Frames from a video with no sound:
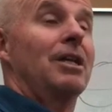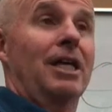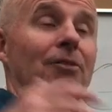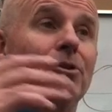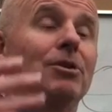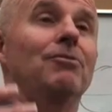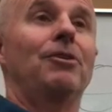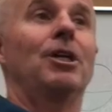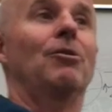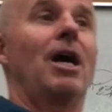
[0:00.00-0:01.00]
like if you can
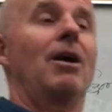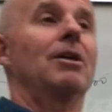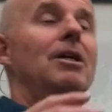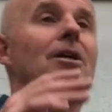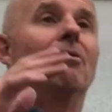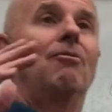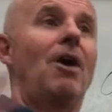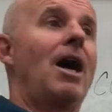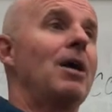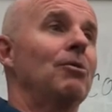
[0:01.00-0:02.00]
figure out
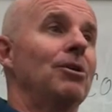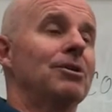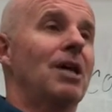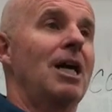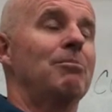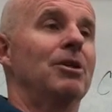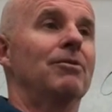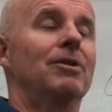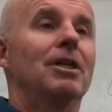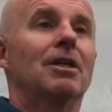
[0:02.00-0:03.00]
viral type
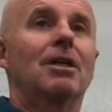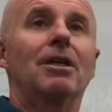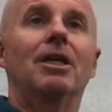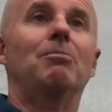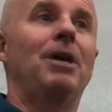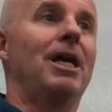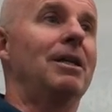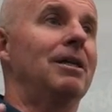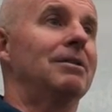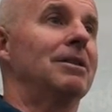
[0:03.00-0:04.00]
of
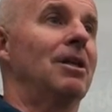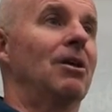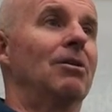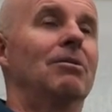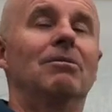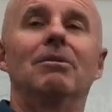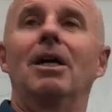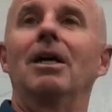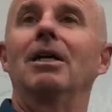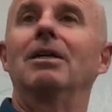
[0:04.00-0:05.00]
clickbait, you
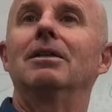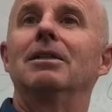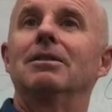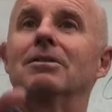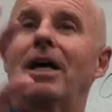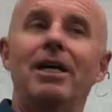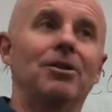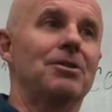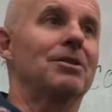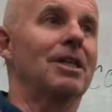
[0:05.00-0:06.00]
know,
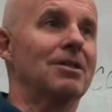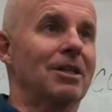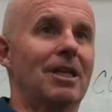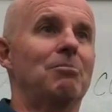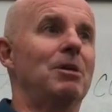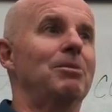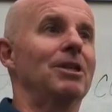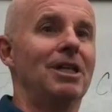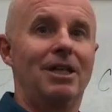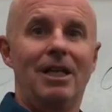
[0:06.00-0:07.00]
titles and things that get people
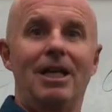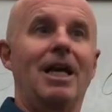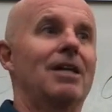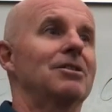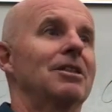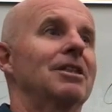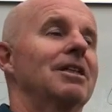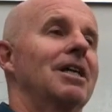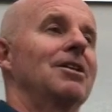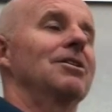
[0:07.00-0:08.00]
in, and then they actually
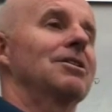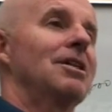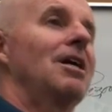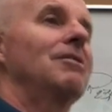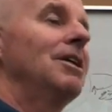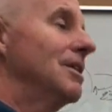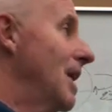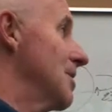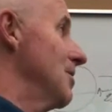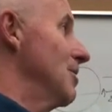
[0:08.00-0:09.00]
click onto your stuff,
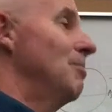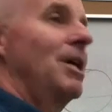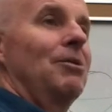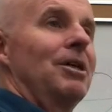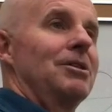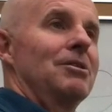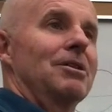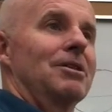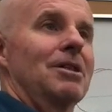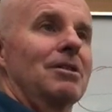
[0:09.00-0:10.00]
that's even a better way to do it
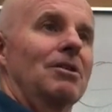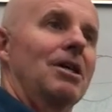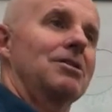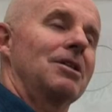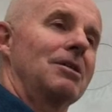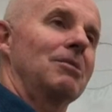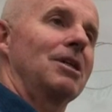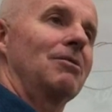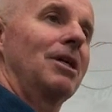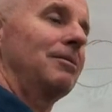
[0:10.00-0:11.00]
because it doesn't cost you any
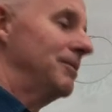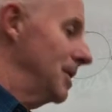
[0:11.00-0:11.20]
money, right?